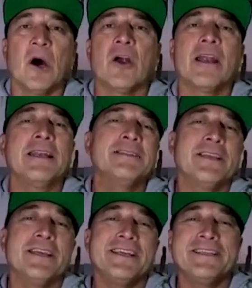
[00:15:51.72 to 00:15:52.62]
All right,
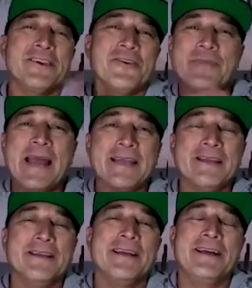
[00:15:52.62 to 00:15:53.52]
let's go back
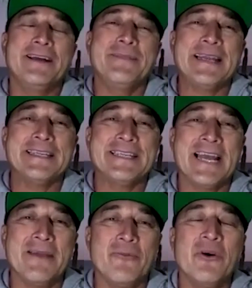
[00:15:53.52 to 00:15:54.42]
back in
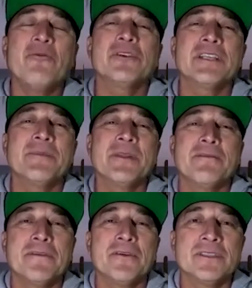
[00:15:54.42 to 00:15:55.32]
time. What were some of the
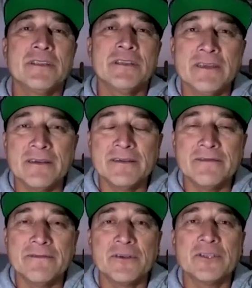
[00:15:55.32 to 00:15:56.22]

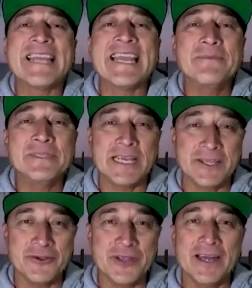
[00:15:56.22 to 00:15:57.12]
first games that
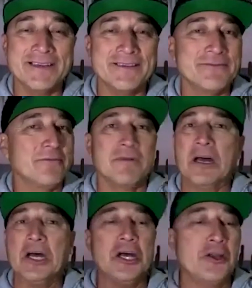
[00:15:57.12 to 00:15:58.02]
you got
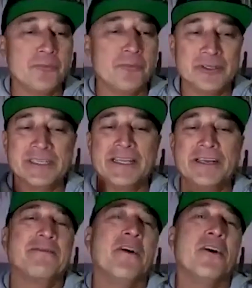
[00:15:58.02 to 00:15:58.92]
100%
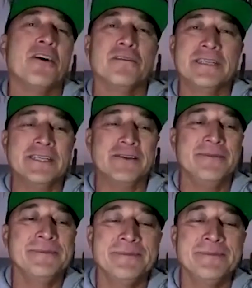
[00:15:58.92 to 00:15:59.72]
involved in?